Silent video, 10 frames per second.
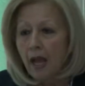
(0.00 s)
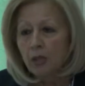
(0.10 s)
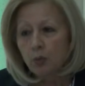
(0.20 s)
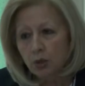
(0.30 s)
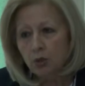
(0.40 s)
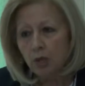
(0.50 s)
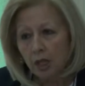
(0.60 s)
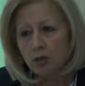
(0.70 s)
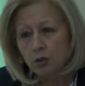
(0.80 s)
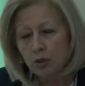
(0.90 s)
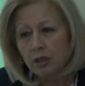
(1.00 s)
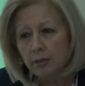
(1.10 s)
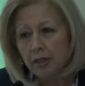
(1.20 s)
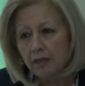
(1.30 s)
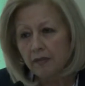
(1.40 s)
And I truly
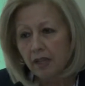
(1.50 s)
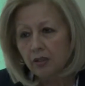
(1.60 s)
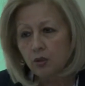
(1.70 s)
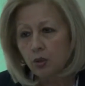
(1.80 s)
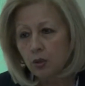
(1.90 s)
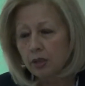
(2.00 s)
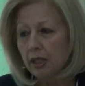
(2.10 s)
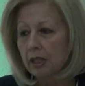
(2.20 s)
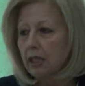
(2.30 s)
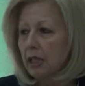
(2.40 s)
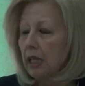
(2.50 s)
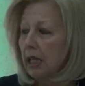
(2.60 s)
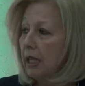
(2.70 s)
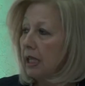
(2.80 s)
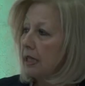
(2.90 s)
believe that Jordan
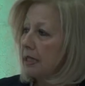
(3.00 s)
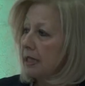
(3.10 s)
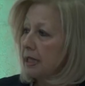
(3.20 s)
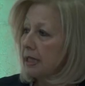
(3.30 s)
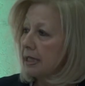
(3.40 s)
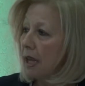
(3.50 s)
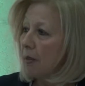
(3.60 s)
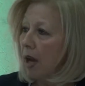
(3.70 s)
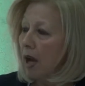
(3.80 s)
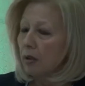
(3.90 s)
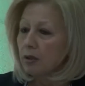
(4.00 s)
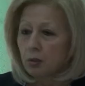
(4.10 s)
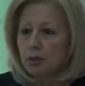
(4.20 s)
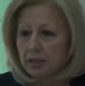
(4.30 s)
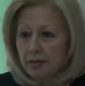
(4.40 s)
is about
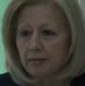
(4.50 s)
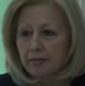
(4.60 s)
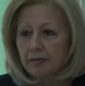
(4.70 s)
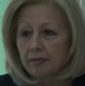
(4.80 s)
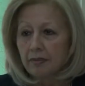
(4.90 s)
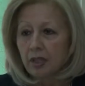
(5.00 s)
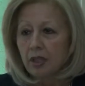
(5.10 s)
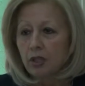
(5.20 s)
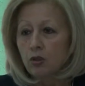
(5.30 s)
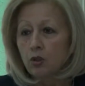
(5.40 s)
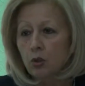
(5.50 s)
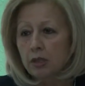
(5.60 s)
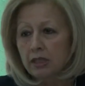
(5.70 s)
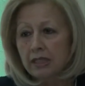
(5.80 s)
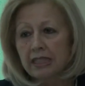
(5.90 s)
wisdom.
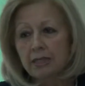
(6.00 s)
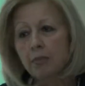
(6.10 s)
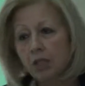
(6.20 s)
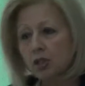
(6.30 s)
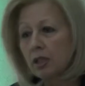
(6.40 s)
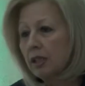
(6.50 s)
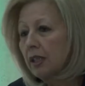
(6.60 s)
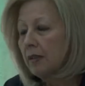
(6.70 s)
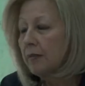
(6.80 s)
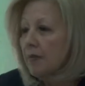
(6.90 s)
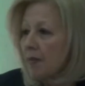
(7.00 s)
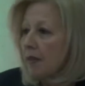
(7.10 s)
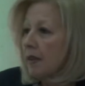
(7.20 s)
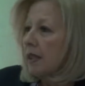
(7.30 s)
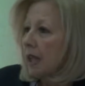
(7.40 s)
Jordan's mission
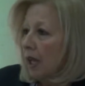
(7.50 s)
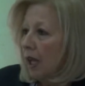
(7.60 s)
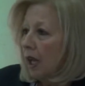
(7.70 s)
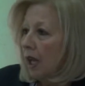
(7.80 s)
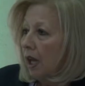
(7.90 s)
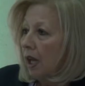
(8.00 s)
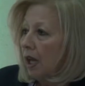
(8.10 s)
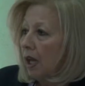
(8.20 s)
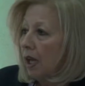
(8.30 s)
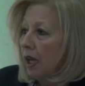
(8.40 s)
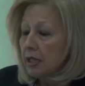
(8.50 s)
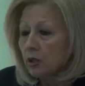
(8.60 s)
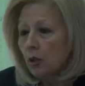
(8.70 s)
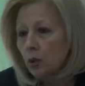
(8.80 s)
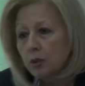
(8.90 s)

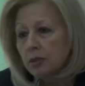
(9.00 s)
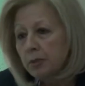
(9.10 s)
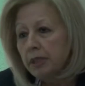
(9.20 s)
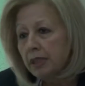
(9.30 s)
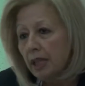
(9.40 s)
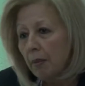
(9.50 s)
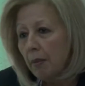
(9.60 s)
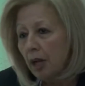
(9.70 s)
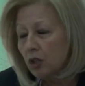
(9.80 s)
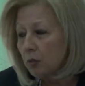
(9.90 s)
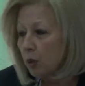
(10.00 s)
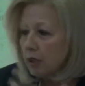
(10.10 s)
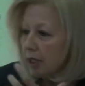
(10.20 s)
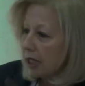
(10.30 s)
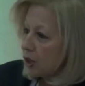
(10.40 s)
has always been about
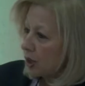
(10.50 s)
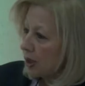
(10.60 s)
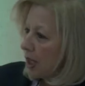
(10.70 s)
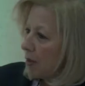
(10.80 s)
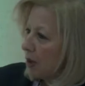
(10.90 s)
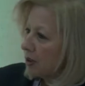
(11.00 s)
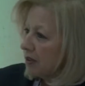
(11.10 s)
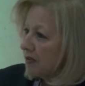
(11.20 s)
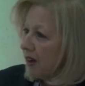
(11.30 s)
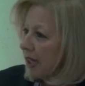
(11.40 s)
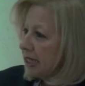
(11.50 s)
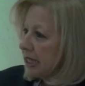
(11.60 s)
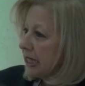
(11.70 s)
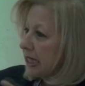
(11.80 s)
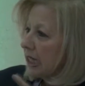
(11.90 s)
moderation, about
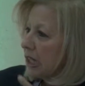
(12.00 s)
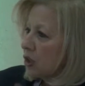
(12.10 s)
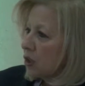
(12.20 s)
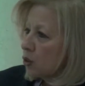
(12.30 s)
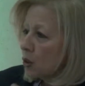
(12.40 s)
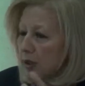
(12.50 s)
inviting relations.